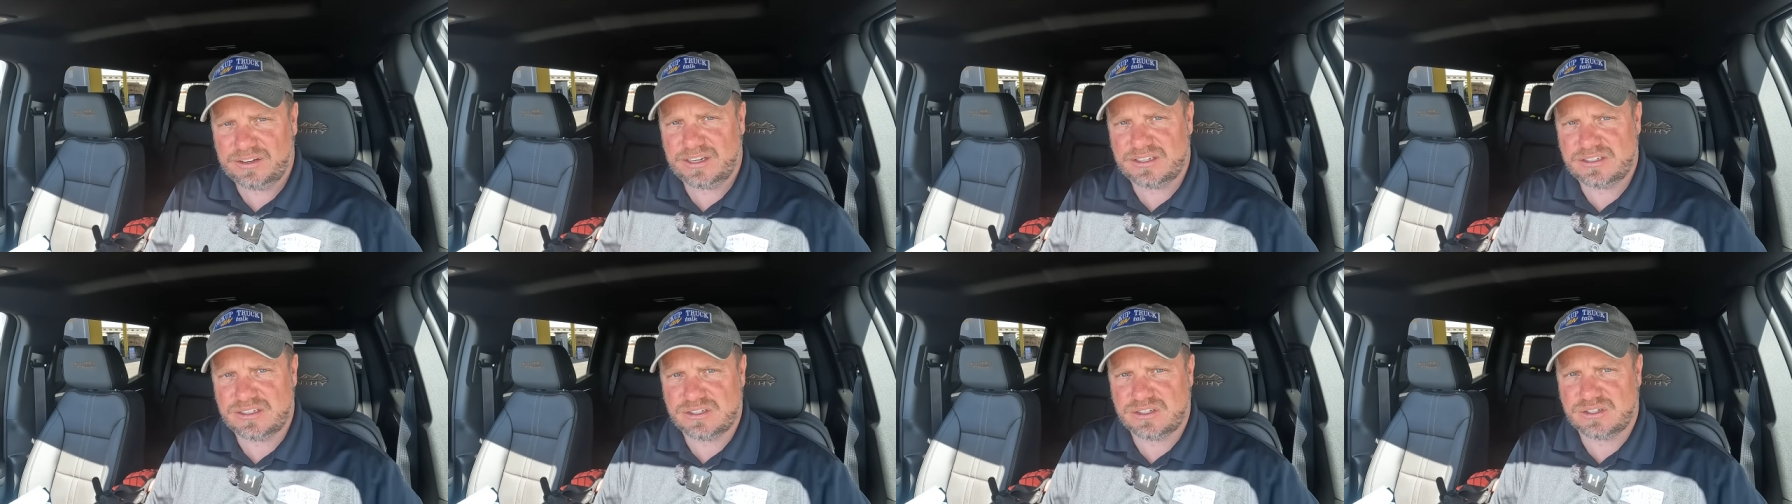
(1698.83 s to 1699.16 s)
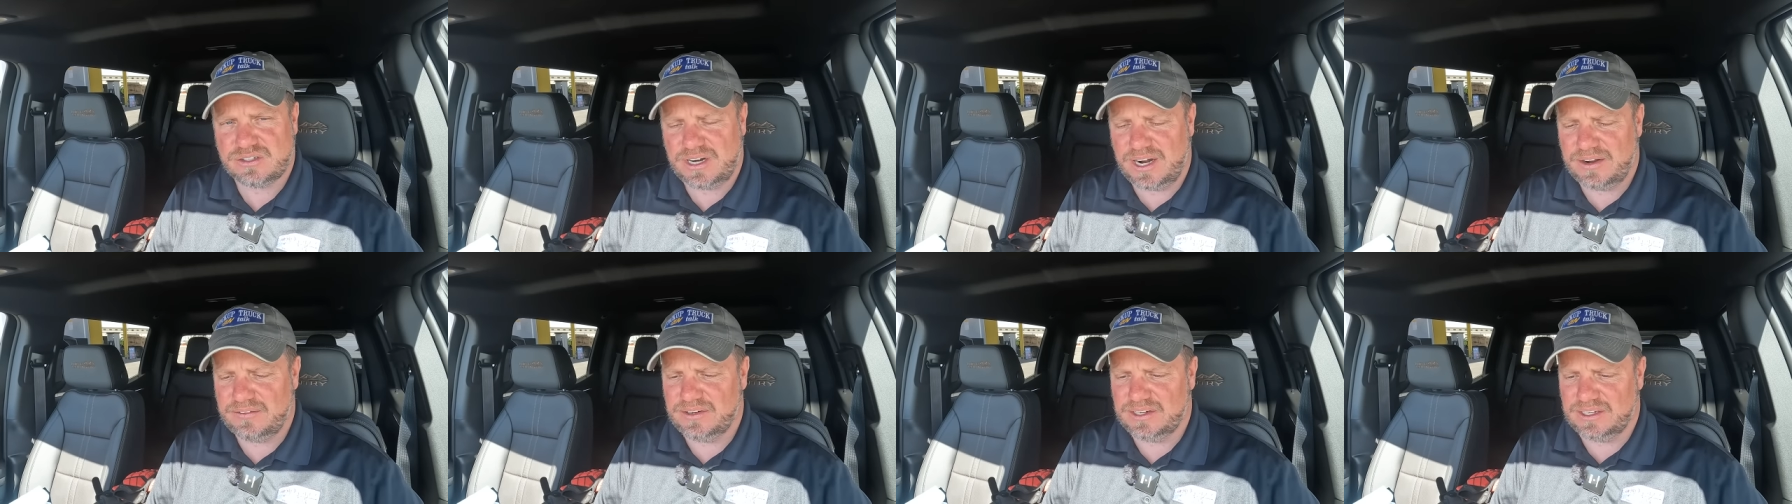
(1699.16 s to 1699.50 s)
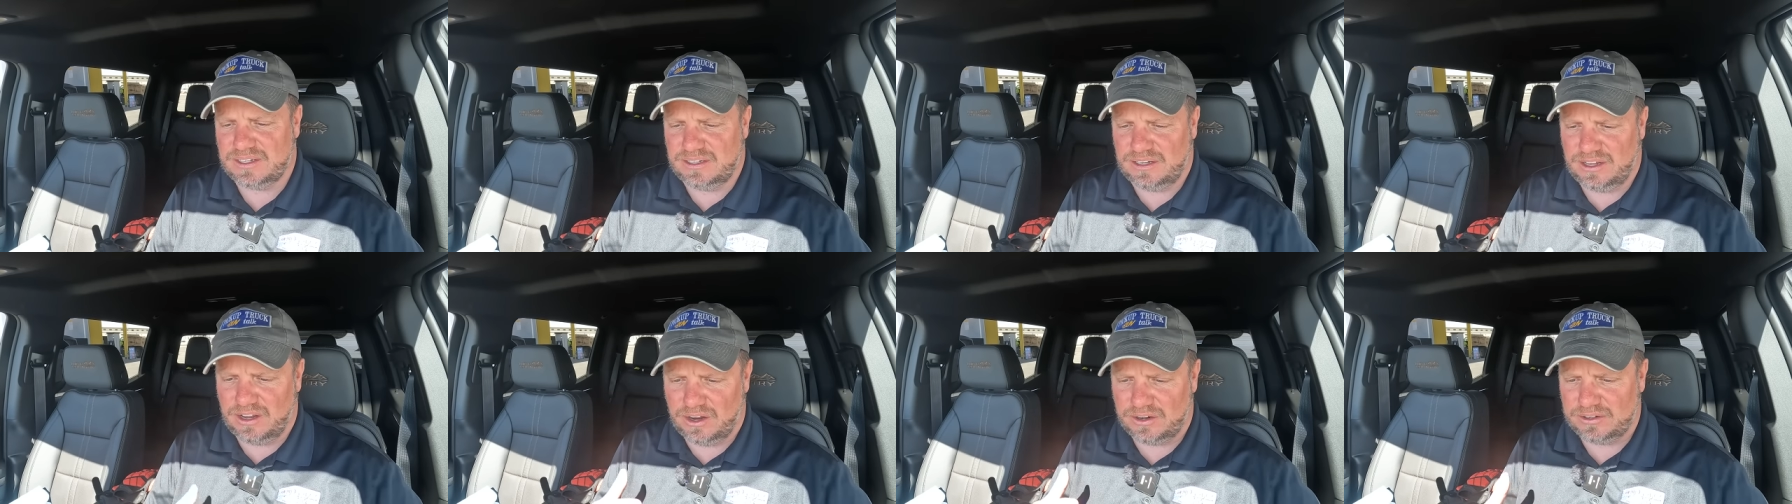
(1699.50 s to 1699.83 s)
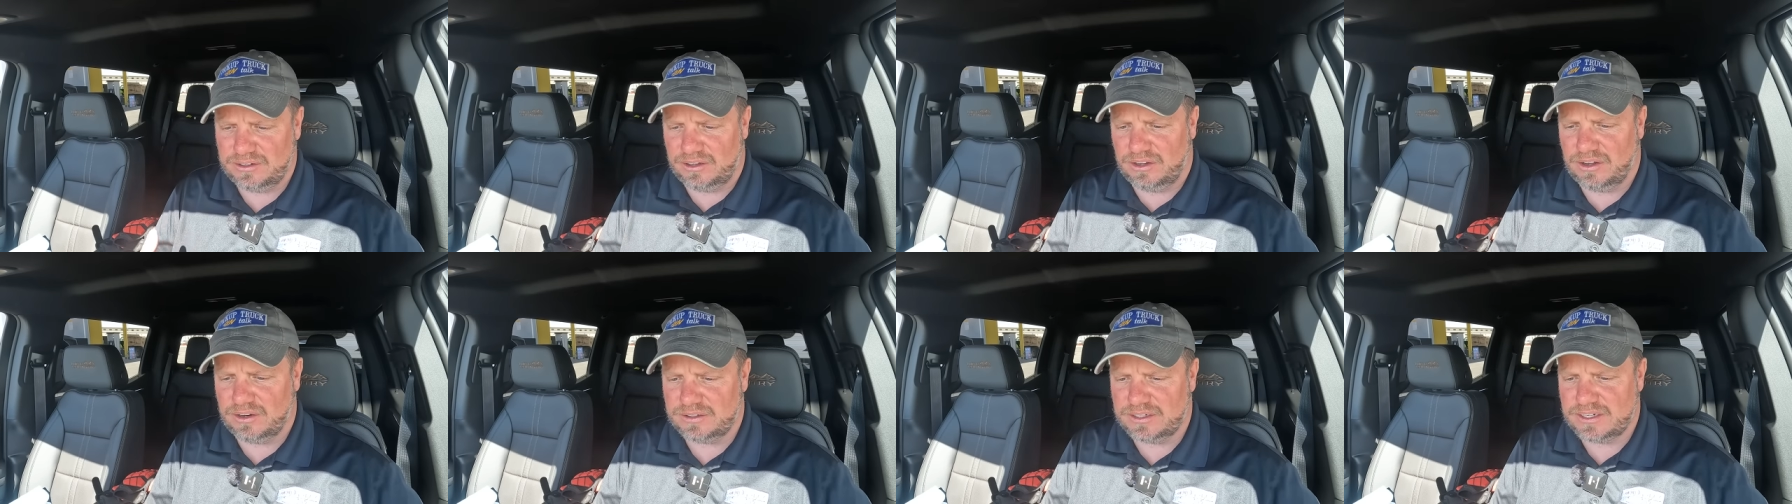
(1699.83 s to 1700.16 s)
distance driving and
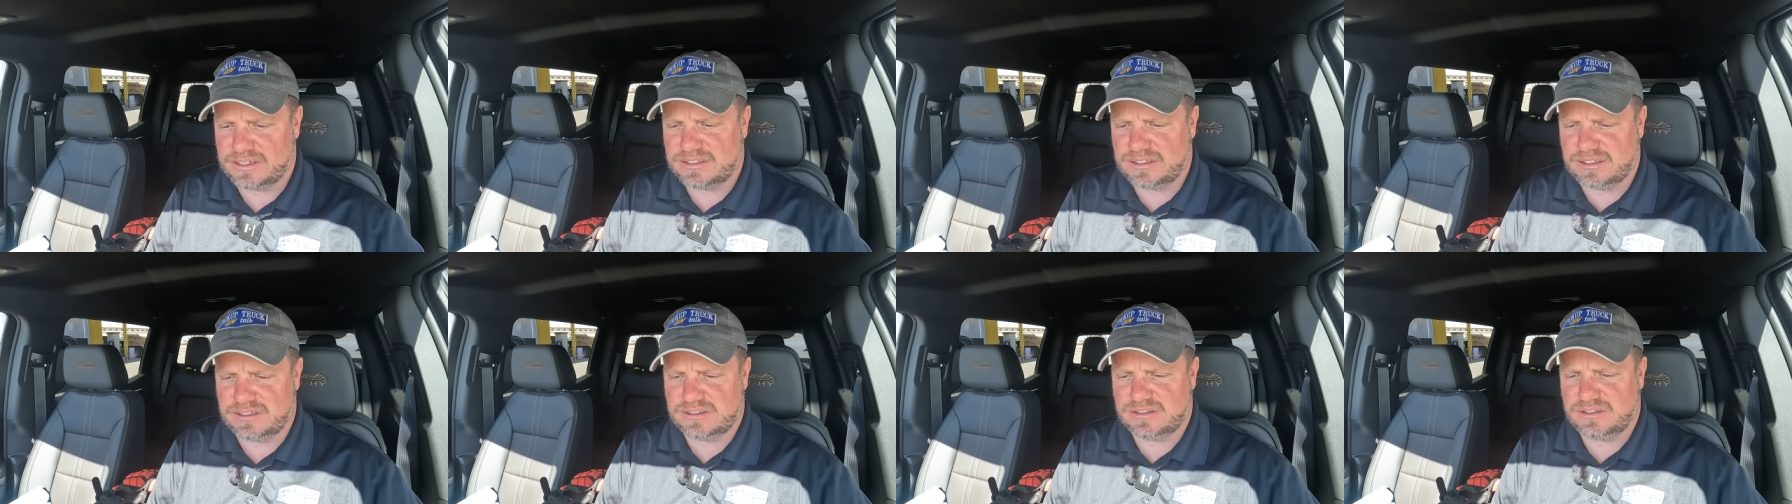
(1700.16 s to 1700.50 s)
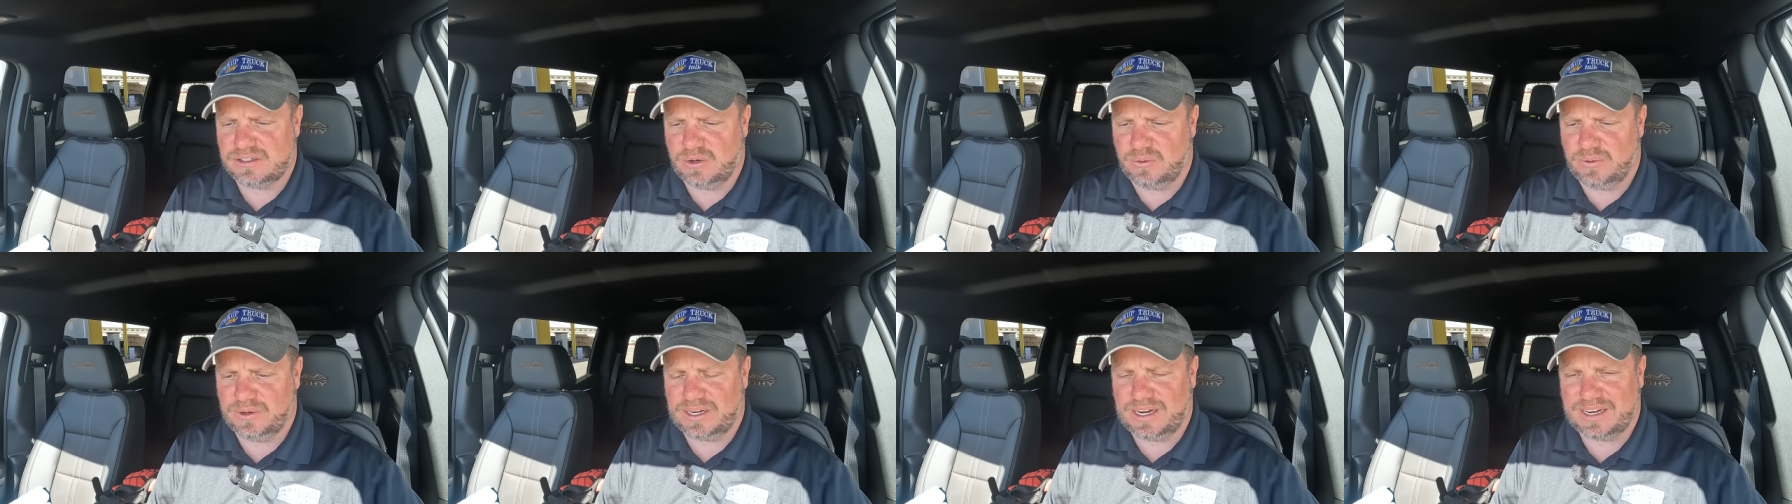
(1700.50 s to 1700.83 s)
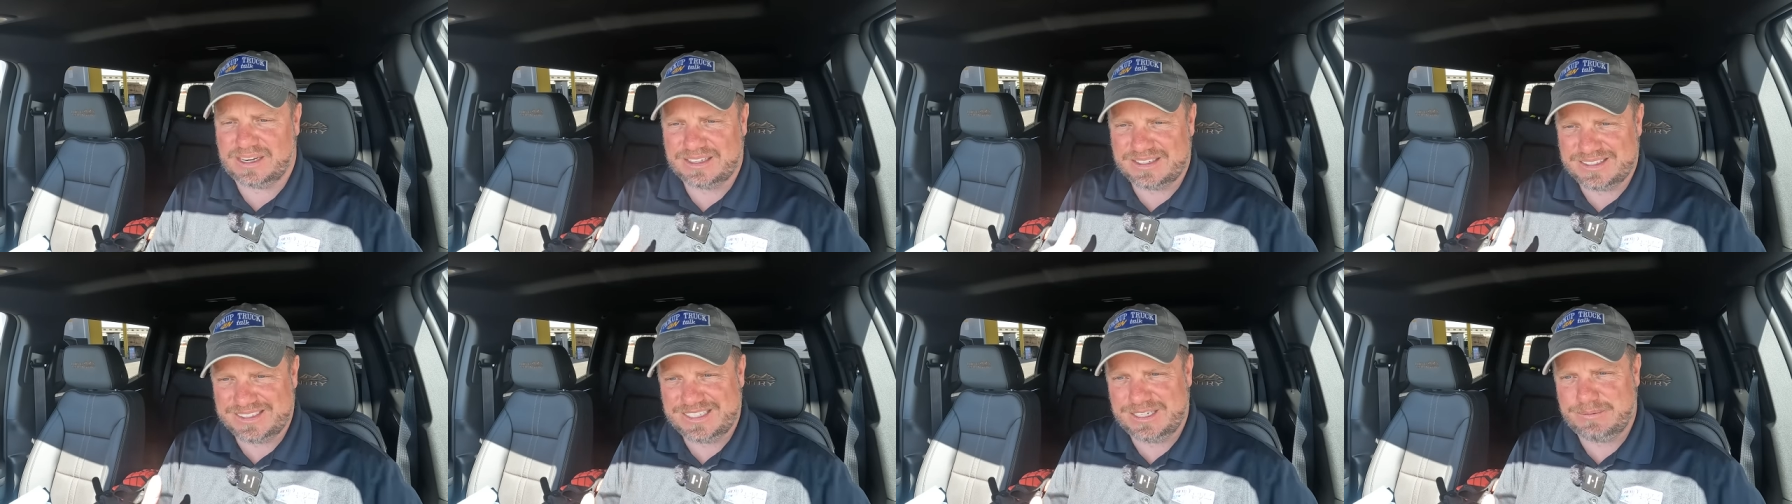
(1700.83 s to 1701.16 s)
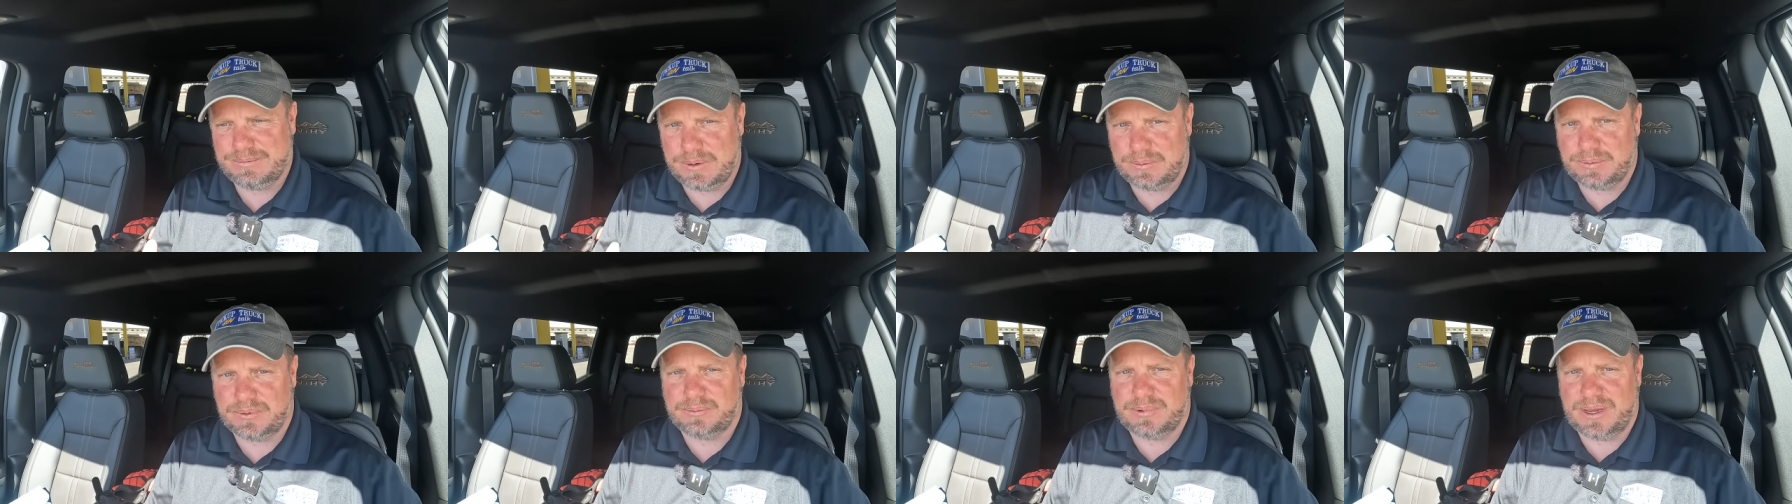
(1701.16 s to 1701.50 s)
long distance towing. I can see
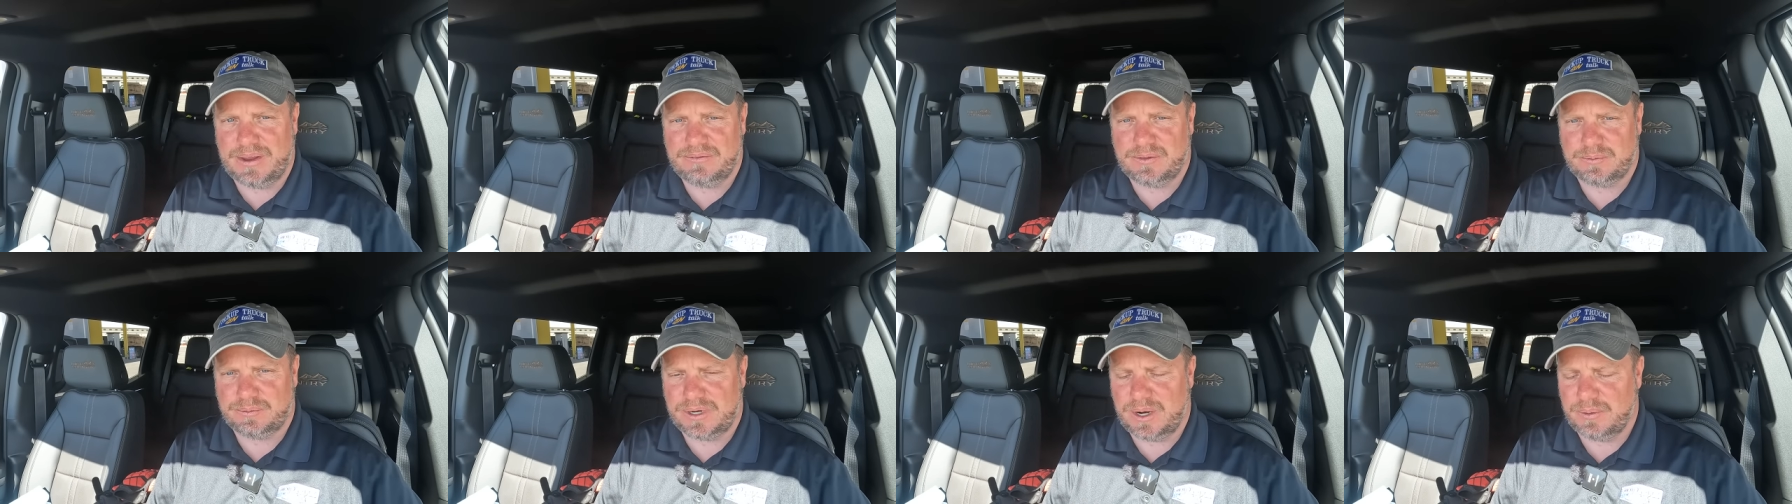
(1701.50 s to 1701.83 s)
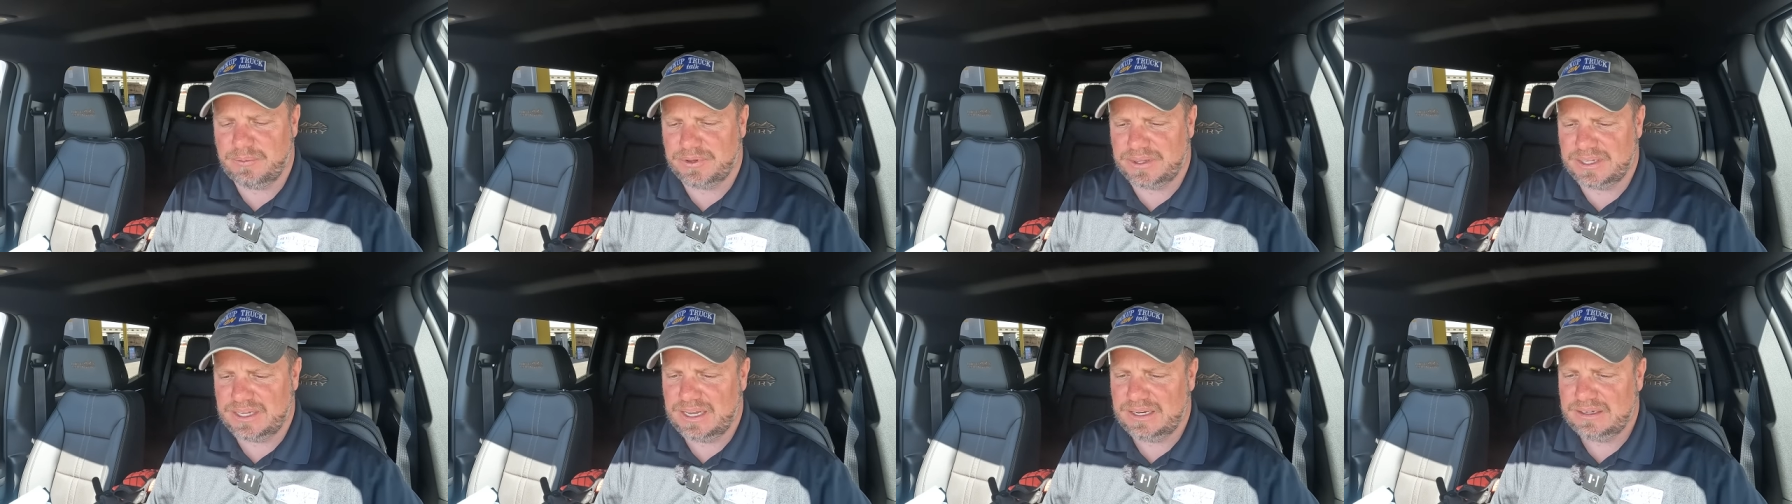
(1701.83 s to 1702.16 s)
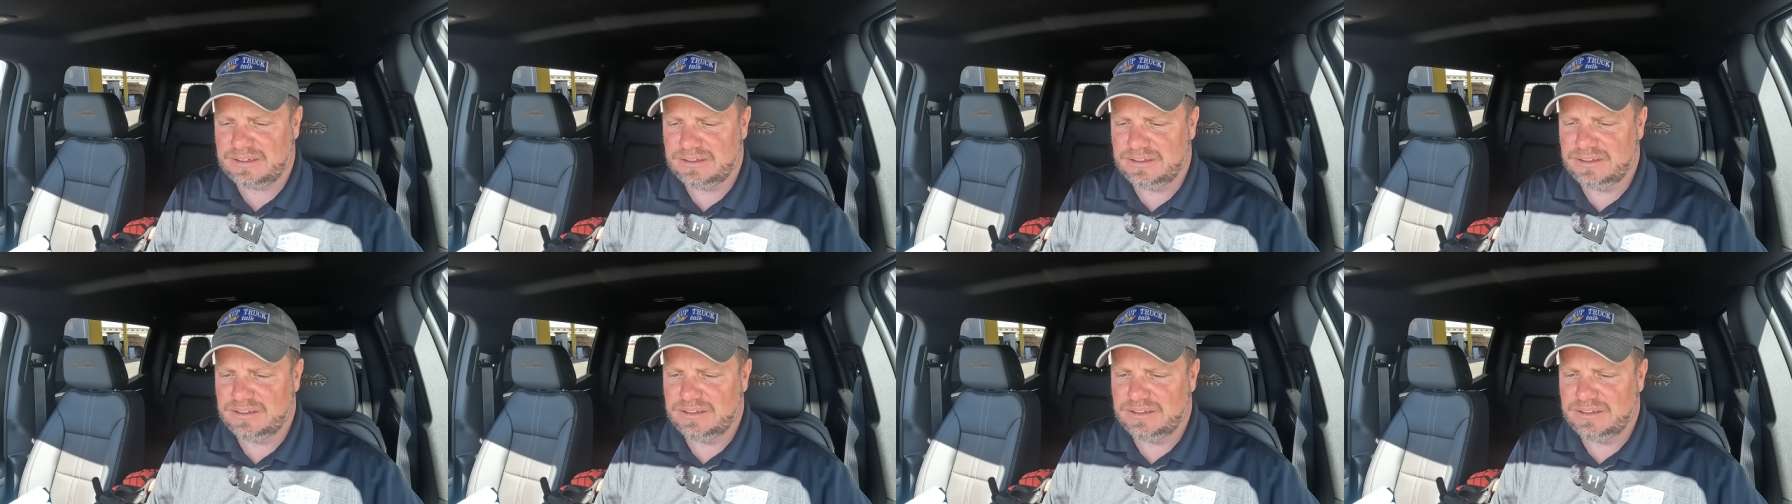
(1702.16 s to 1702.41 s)
people having a problem with that,